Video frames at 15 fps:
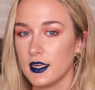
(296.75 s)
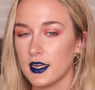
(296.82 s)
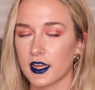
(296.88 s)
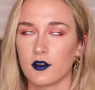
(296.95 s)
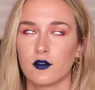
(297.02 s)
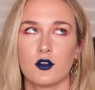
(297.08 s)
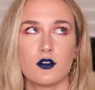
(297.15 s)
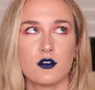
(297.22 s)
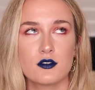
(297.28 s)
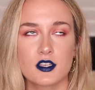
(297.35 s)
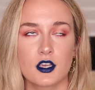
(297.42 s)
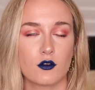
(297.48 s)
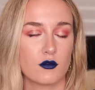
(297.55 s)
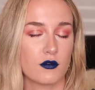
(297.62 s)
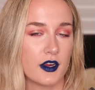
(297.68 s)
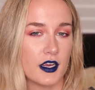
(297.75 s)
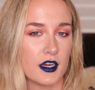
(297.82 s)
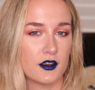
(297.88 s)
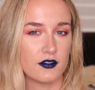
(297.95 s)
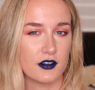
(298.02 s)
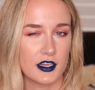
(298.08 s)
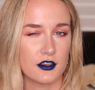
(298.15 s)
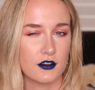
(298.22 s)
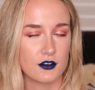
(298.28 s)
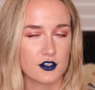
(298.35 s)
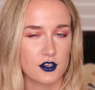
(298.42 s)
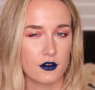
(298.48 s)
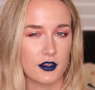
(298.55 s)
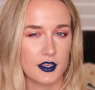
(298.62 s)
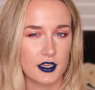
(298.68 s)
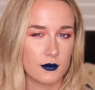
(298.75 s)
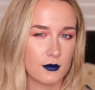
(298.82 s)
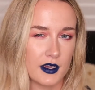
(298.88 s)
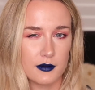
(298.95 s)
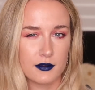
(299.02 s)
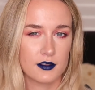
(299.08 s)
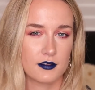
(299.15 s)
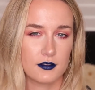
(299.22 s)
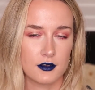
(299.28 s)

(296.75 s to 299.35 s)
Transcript: Like if you're using a red, I feel like you can totally get away with,